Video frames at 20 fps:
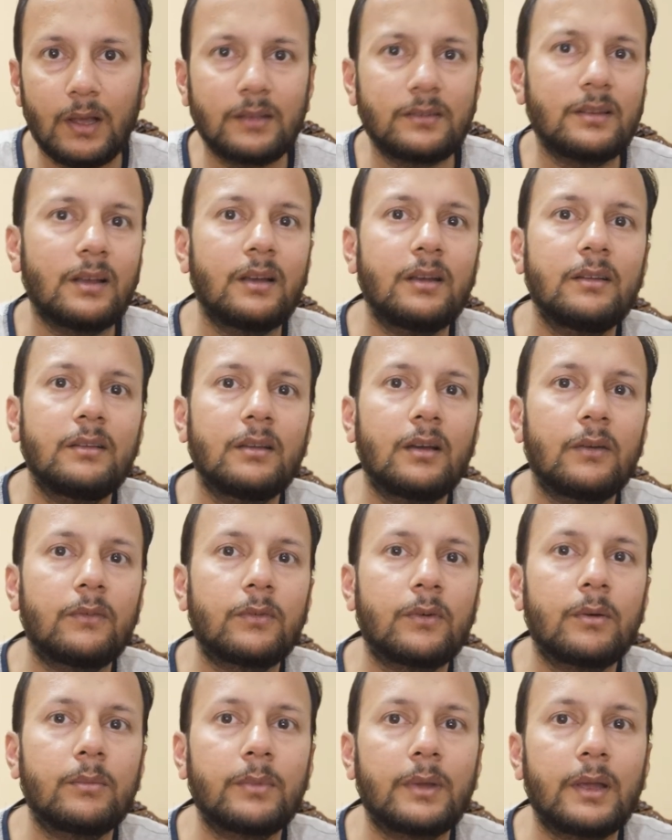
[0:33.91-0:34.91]

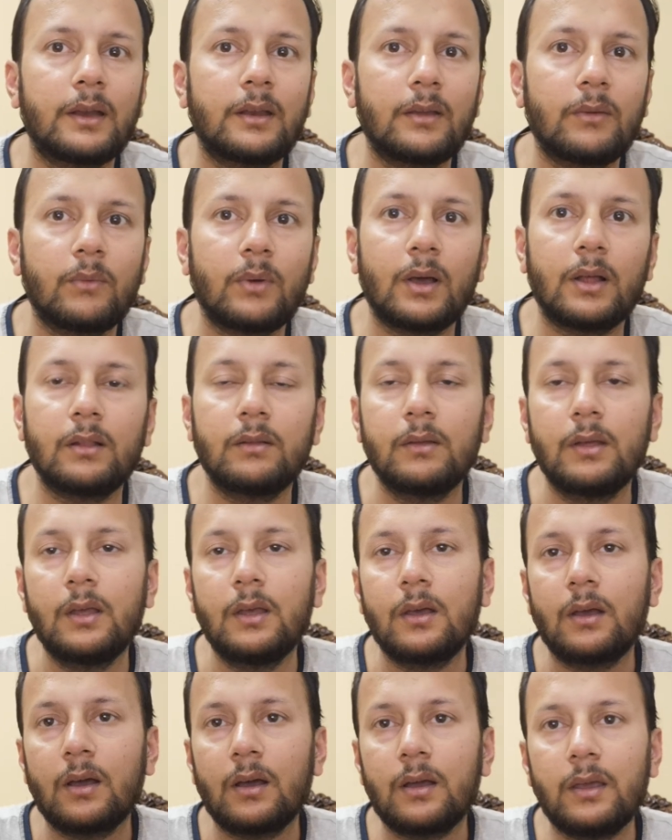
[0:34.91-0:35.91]
Aside from getting well,
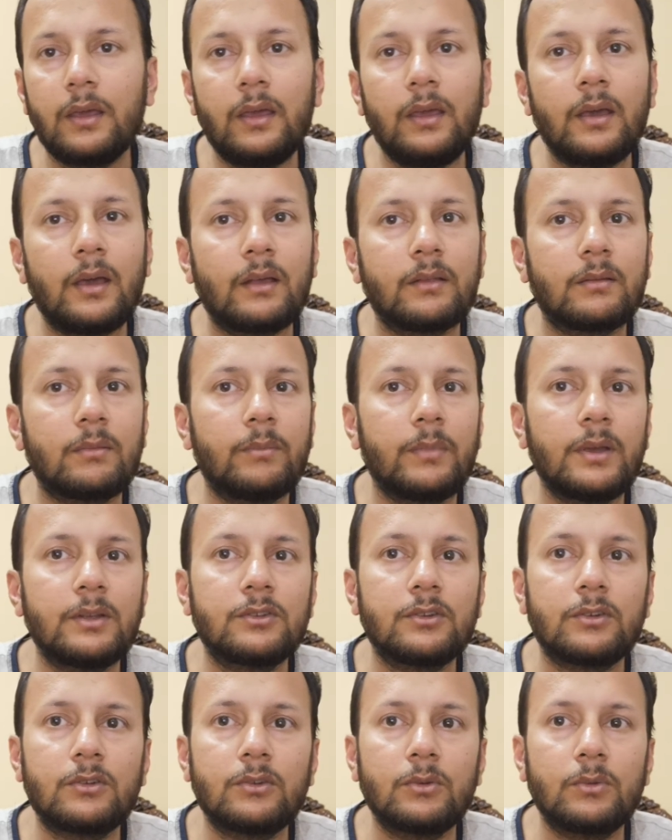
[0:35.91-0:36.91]
he has a
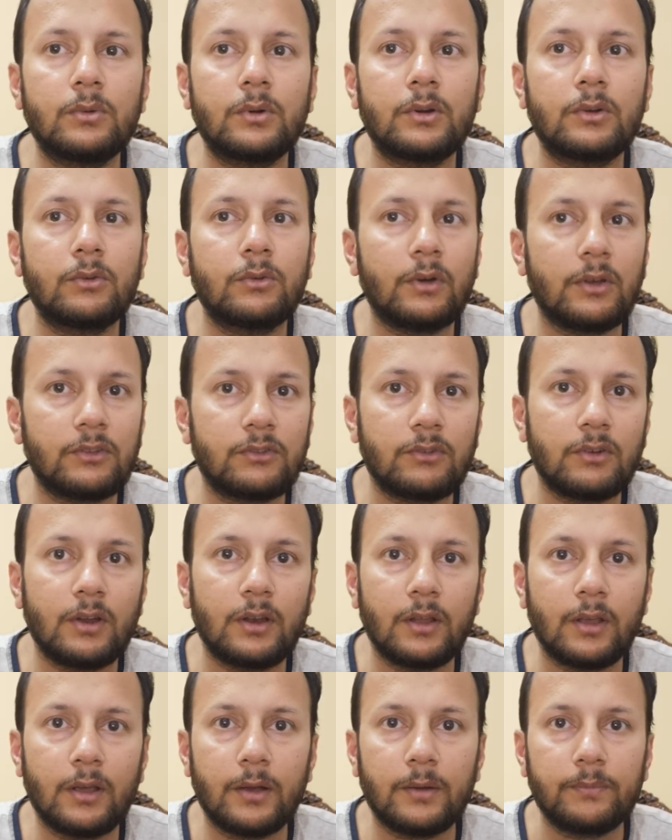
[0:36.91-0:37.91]
major tour to
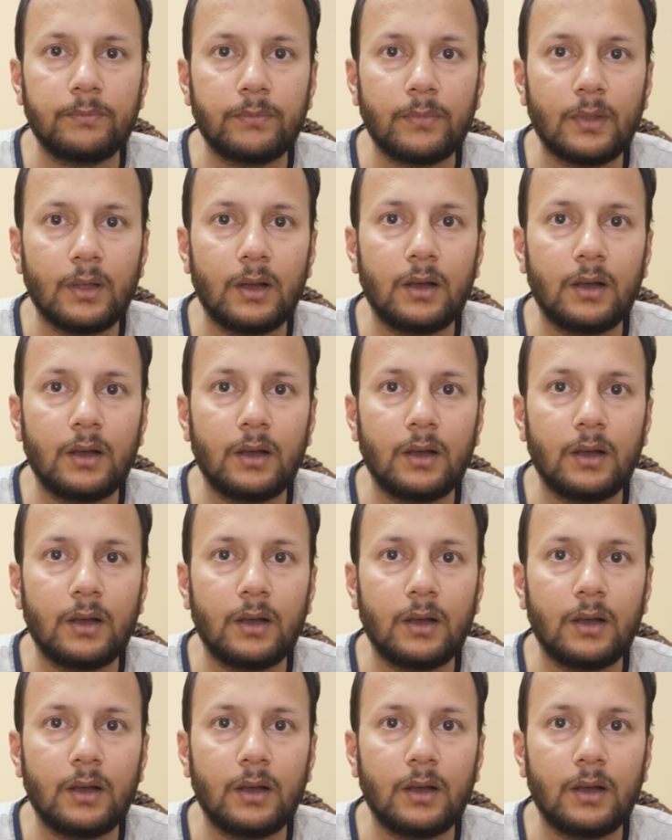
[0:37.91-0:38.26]
Australia.